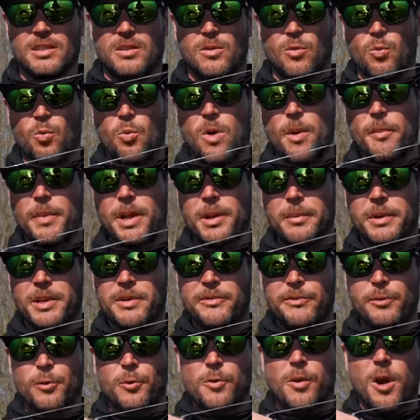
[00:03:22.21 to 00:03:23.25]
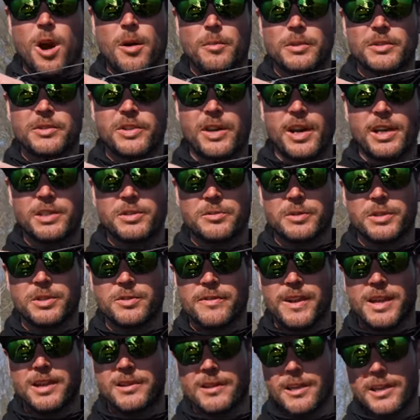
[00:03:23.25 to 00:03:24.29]
one millimeter fluorocarbon tied to it
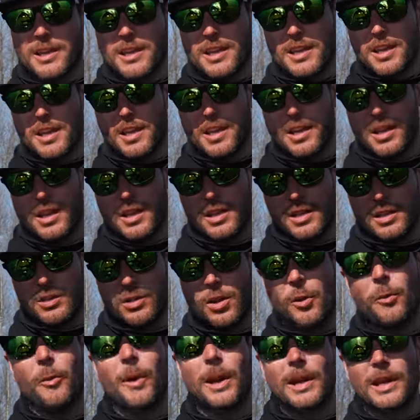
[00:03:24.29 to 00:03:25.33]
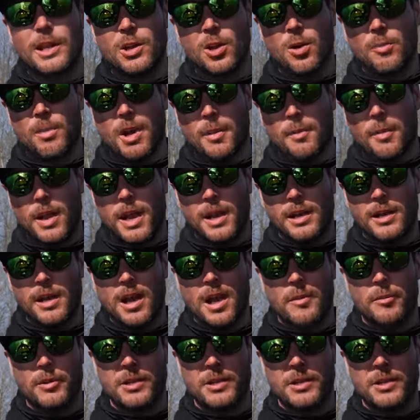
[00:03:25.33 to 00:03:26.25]
directly directly on my main line